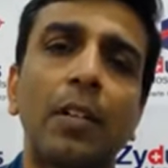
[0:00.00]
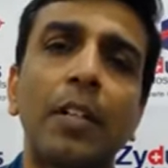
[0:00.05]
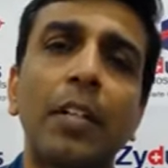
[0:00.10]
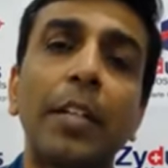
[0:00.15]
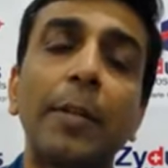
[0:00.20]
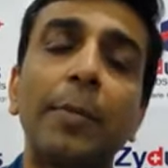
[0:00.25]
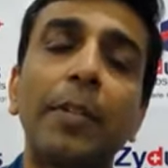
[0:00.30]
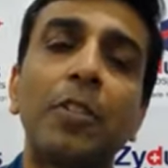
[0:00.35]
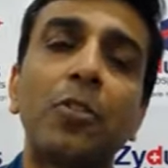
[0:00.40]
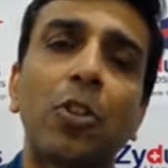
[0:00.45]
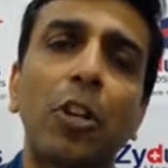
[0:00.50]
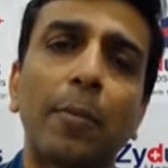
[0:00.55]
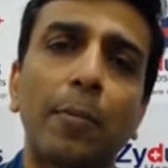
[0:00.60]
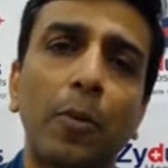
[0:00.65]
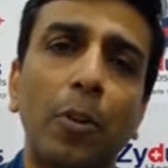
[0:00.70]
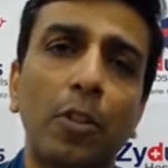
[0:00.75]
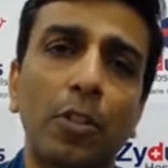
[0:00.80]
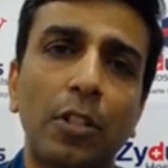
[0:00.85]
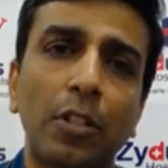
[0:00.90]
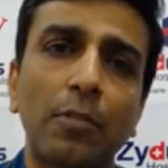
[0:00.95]
If it's not
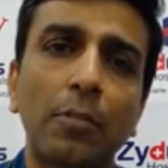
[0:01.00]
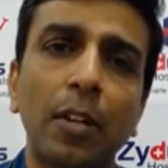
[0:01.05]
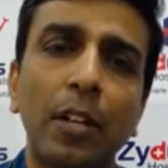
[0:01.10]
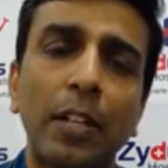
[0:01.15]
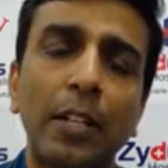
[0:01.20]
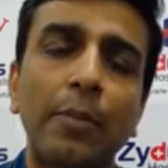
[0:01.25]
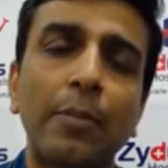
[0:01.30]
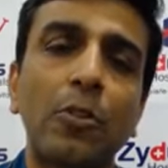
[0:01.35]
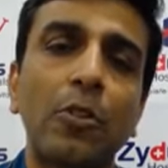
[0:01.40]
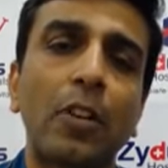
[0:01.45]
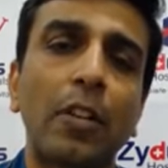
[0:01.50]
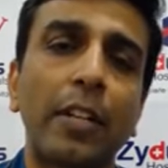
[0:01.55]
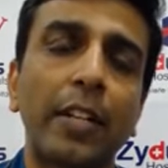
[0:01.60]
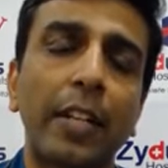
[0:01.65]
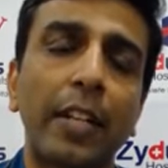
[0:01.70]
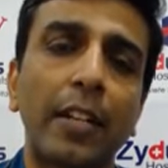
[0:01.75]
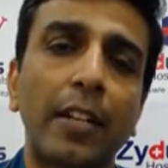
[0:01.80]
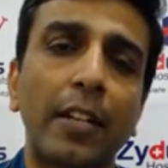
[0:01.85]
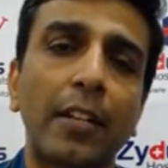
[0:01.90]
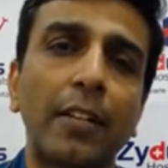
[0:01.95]
possible, if it's not
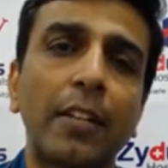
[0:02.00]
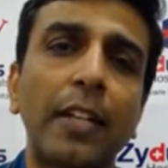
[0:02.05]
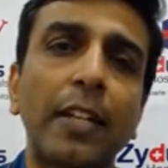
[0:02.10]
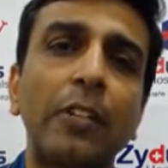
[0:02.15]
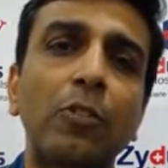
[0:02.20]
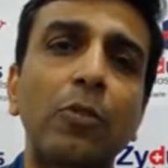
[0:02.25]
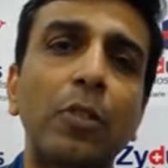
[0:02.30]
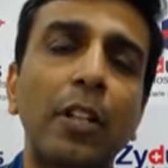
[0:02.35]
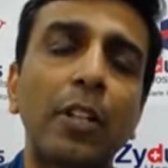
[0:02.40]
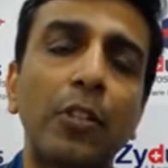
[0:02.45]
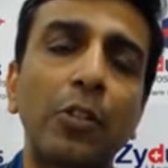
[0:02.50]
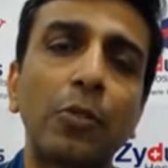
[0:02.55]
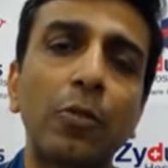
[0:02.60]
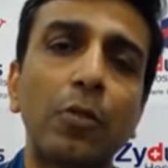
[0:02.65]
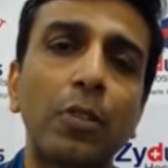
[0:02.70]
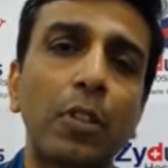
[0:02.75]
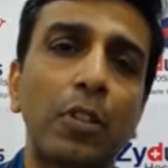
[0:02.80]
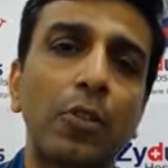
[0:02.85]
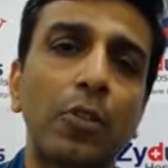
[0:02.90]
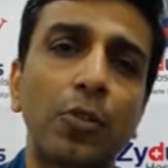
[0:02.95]
taken, then you can
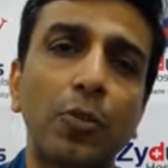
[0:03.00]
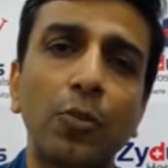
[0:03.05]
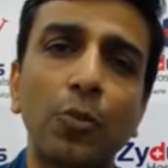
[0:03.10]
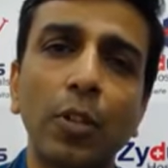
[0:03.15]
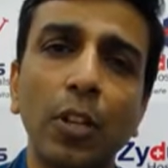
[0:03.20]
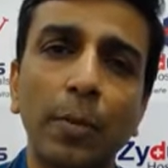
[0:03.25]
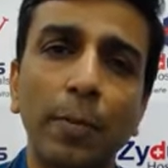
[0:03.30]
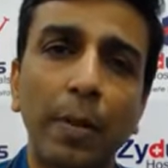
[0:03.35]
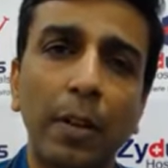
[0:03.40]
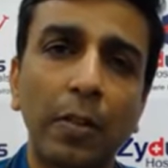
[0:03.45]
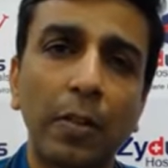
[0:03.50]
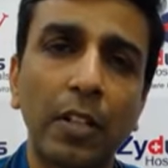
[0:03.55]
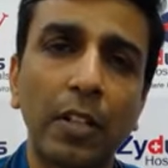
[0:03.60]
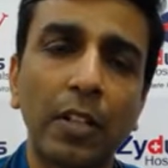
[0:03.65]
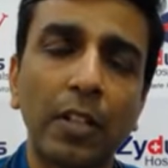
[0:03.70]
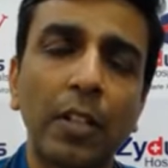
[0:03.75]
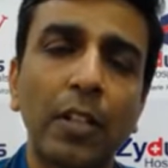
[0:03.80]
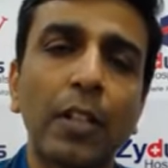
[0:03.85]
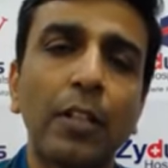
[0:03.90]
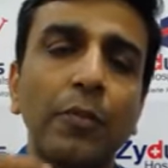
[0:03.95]
use a sugar
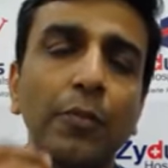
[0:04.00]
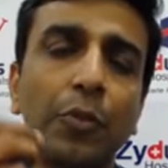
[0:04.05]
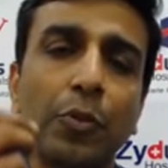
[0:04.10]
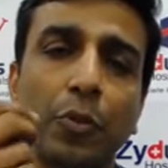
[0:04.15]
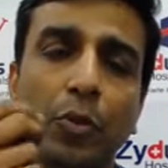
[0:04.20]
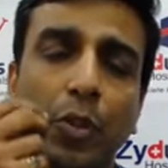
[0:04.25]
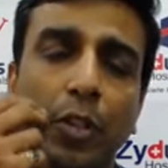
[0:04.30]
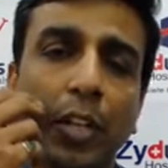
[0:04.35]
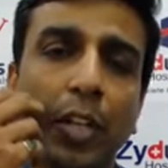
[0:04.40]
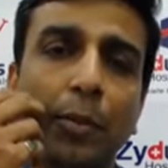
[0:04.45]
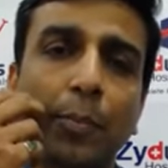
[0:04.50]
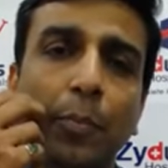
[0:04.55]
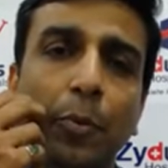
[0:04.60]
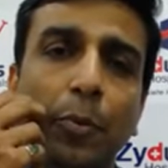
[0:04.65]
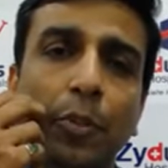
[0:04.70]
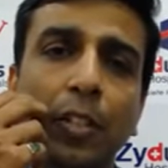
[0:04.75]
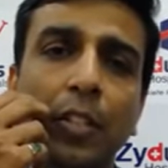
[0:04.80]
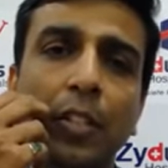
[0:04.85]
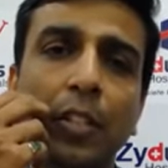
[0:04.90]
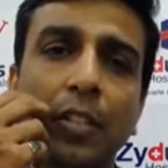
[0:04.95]
powder which you can
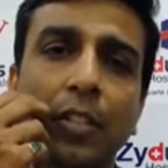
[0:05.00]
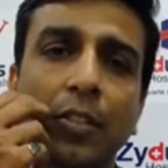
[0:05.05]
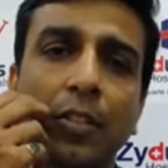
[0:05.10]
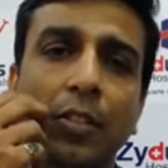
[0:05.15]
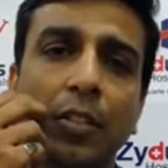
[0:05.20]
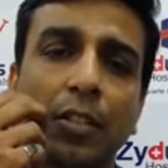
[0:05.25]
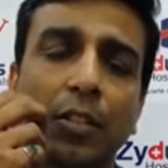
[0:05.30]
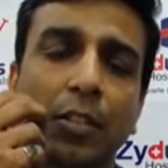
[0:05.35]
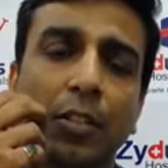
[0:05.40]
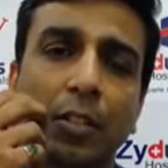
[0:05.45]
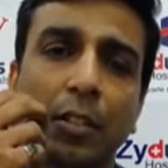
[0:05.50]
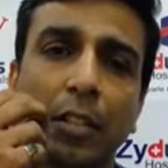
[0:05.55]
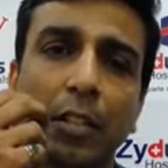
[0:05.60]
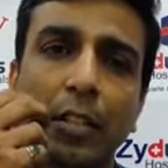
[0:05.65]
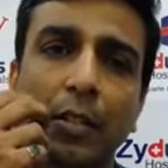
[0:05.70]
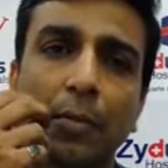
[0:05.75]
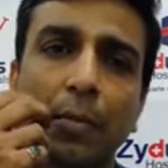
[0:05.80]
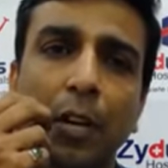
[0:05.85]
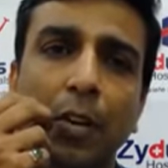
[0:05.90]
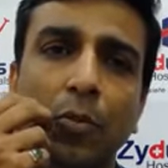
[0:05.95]
put in
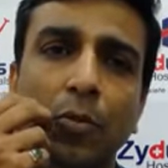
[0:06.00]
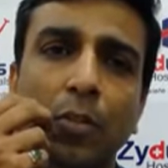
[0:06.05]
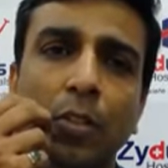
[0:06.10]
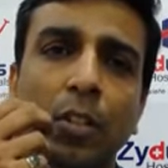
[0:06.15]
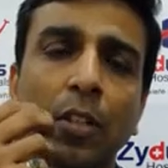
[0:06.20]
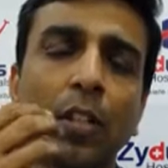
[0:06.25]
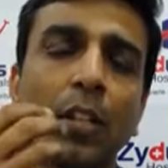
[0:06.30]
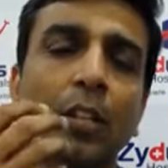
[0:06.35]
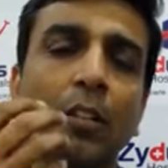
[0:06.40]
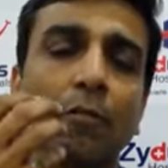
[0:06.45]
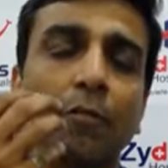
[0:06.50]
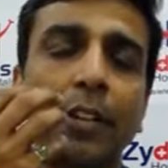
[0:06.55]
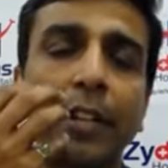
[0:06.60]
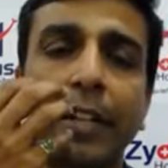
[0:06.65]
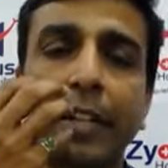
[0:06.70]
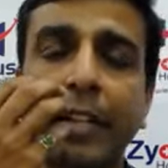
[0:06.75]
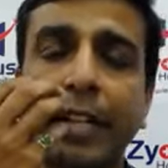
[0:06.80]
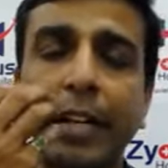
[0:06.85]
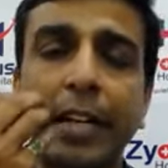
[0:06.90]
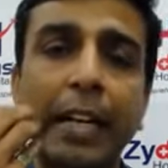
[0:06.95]
the mouth where
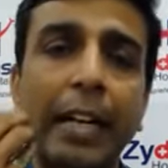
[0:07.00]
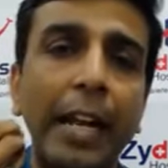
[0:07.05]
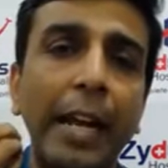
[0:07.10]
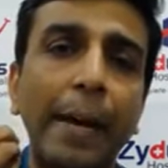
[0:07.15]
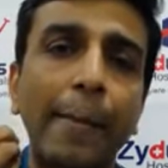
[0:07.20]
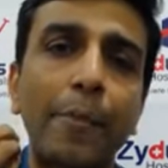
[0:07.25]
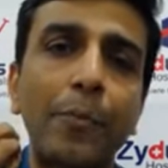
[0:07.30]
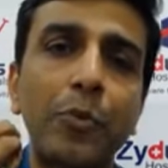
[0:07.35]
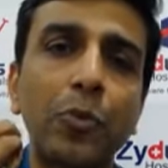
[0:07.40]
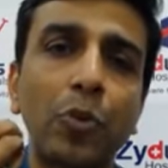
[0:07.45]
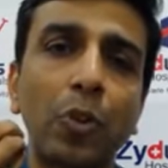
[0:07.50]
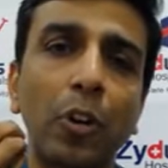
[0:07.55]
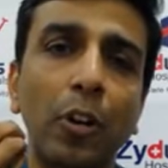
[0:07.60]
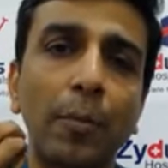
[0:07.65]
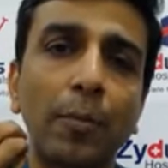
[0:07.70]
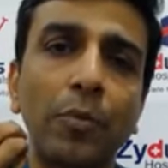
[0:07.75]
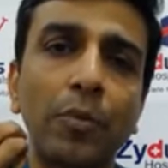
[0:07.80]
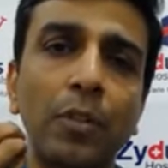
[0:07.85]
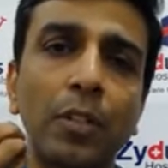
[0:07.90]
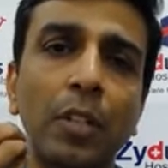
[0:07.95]
it can
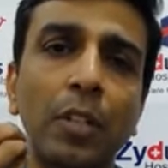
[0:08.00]
absorb.